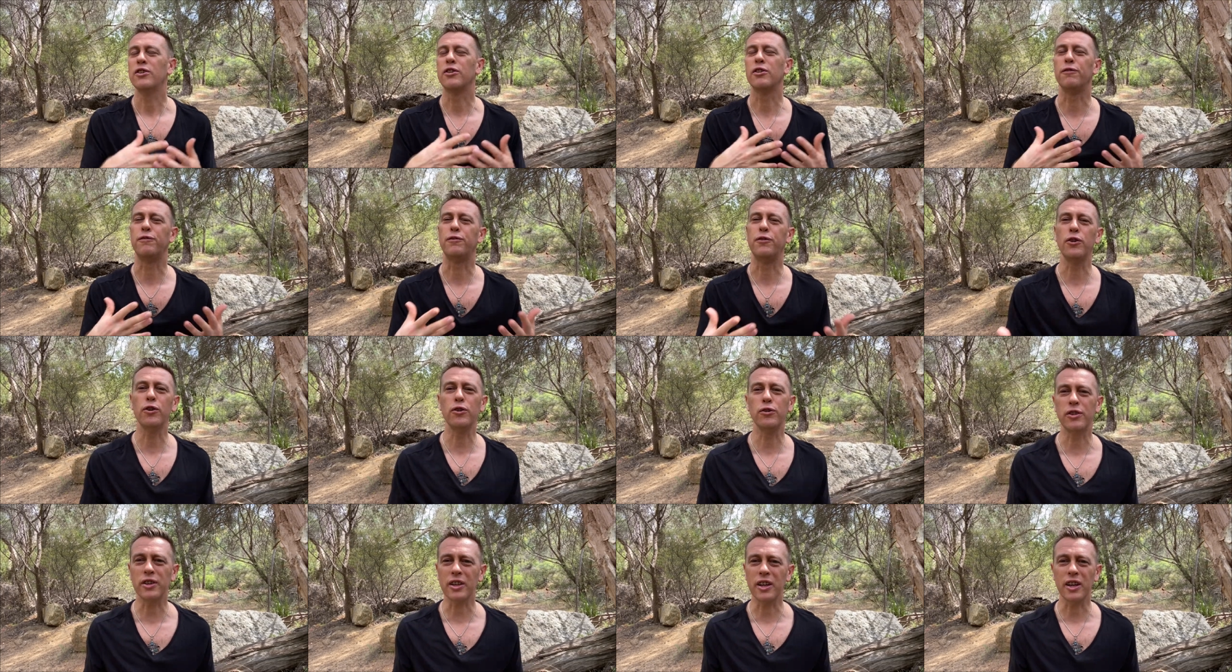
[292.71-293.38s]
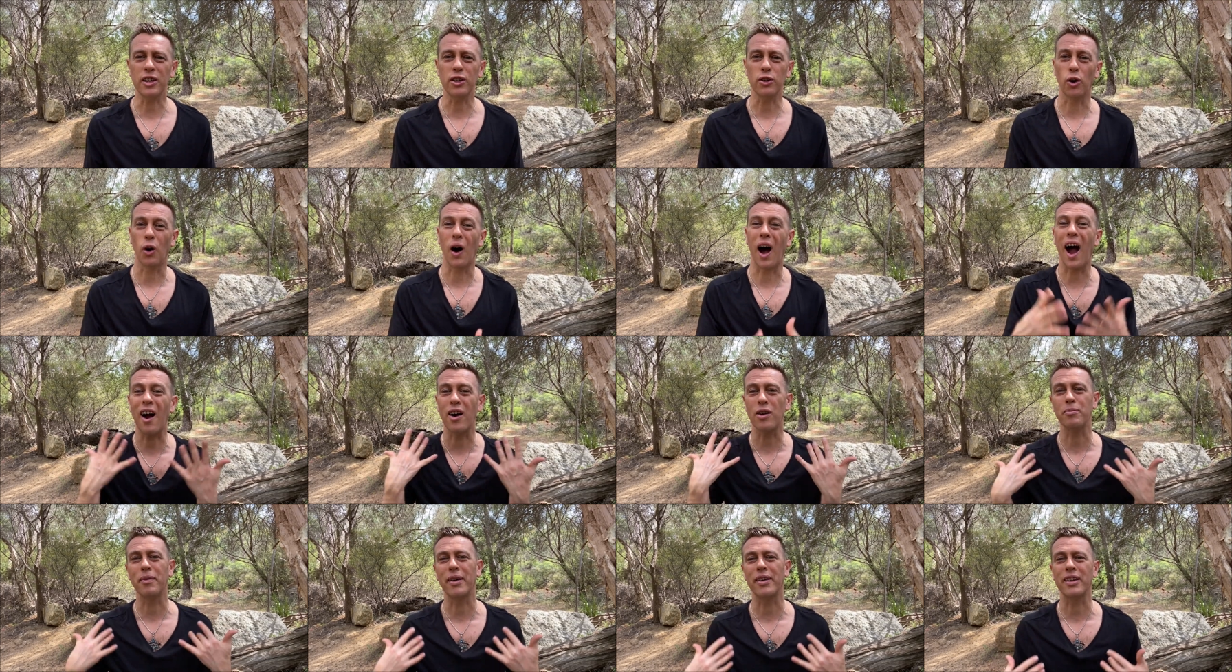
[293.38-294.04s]
diffusing it or
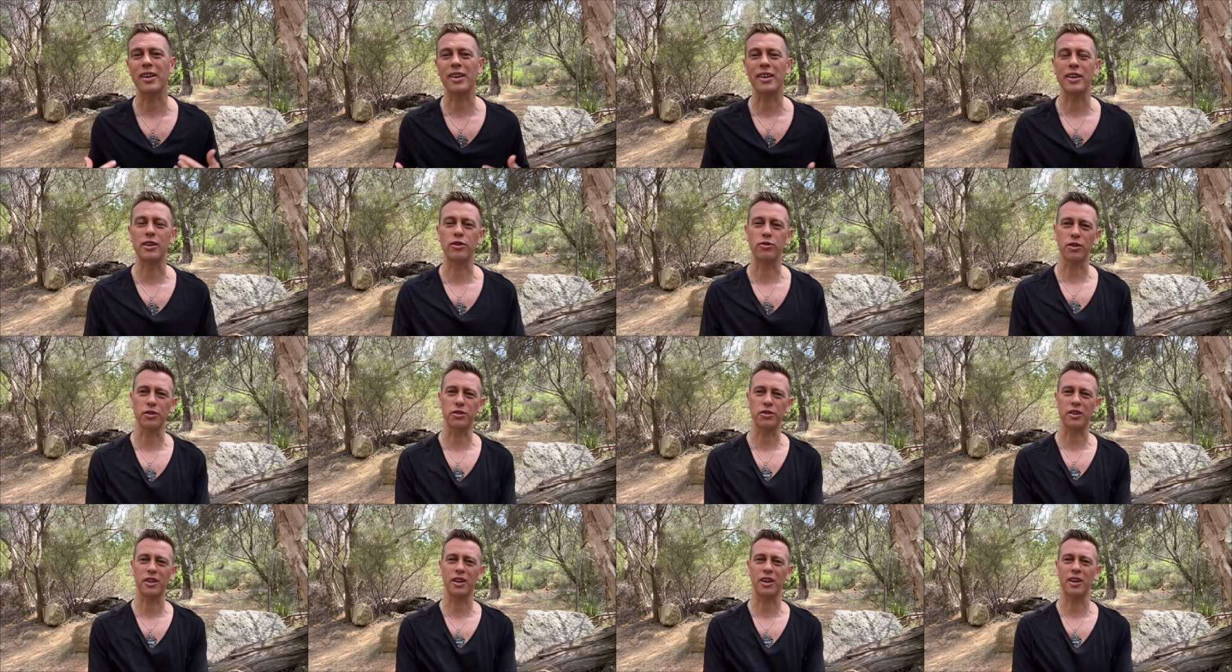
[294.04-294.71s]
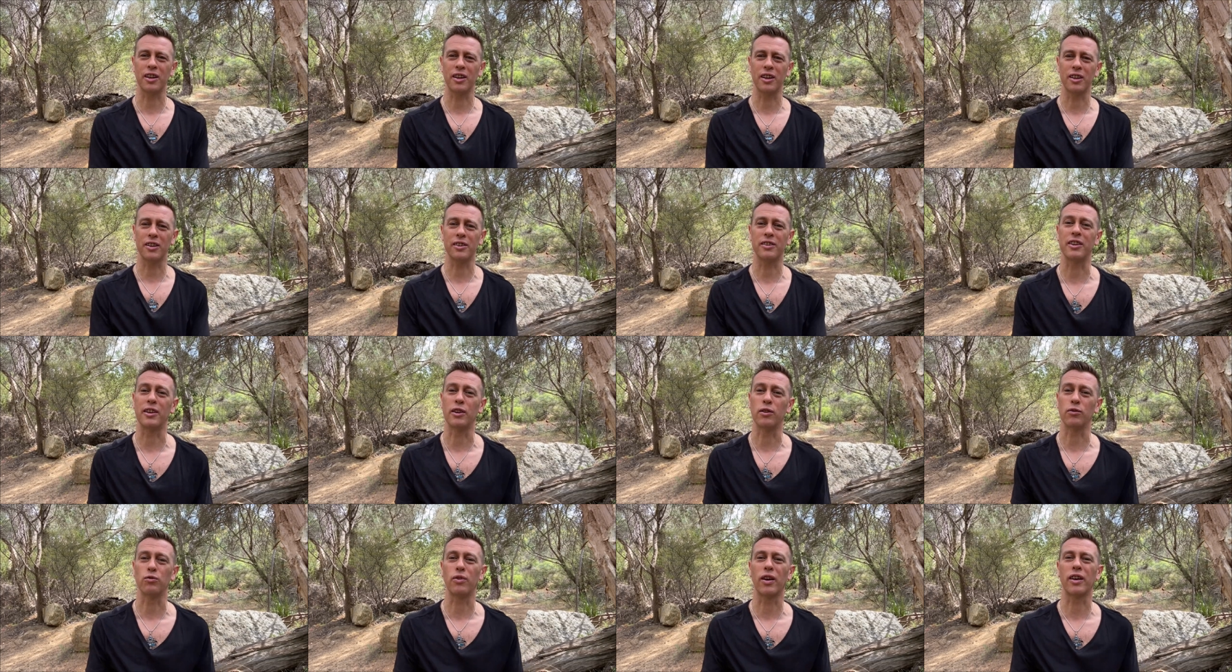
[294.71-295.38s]
aromatically dressing
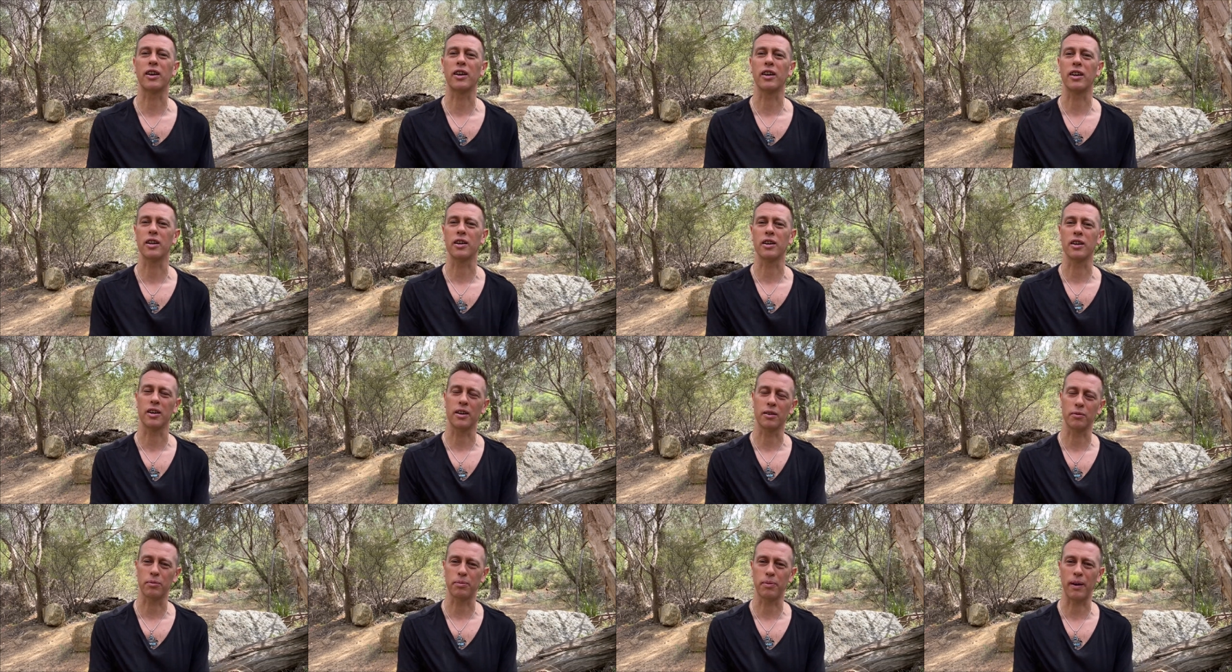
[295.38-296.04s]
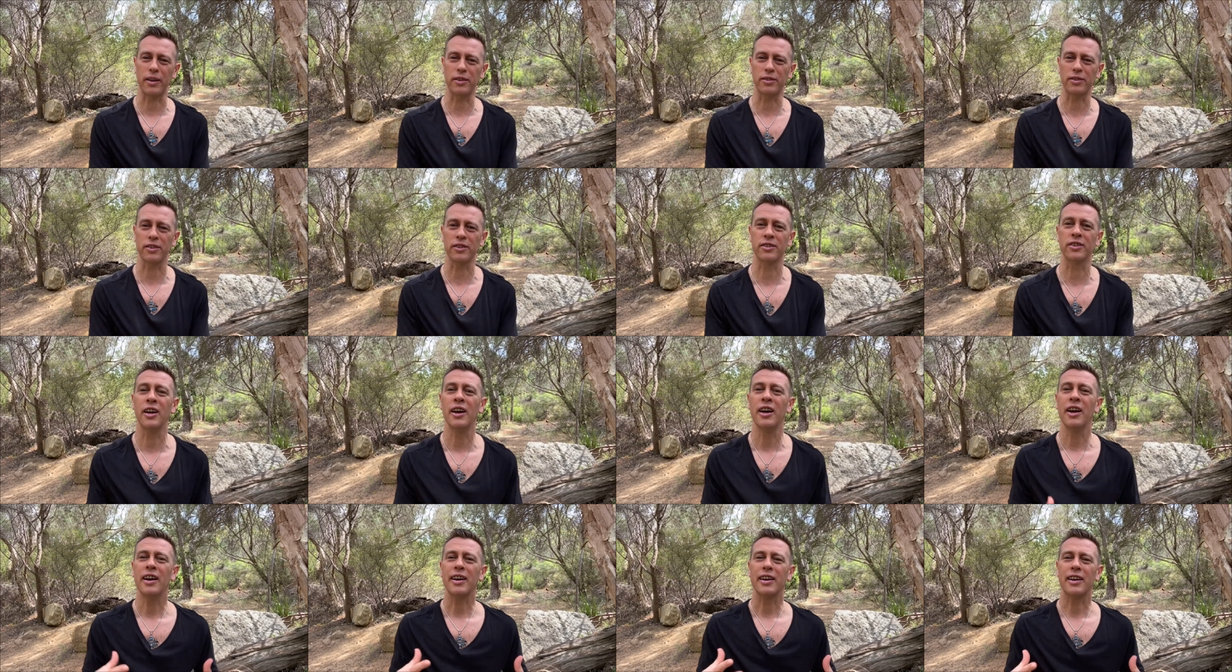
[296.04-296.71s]
it in a regular
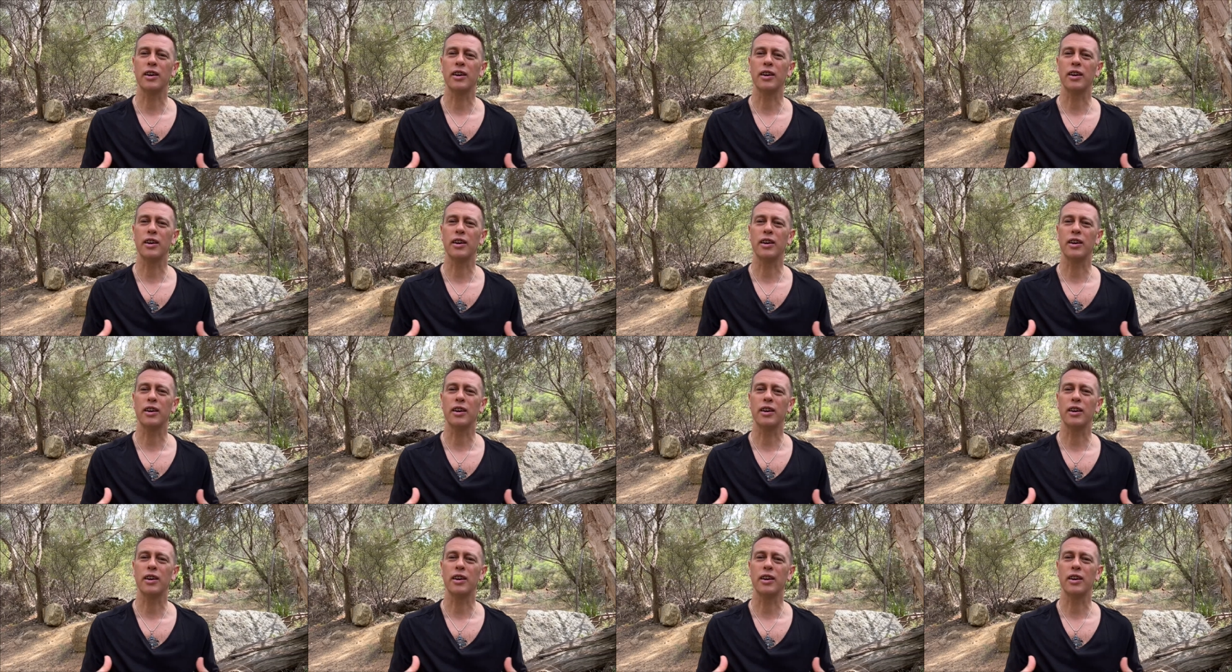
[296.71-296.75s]
basis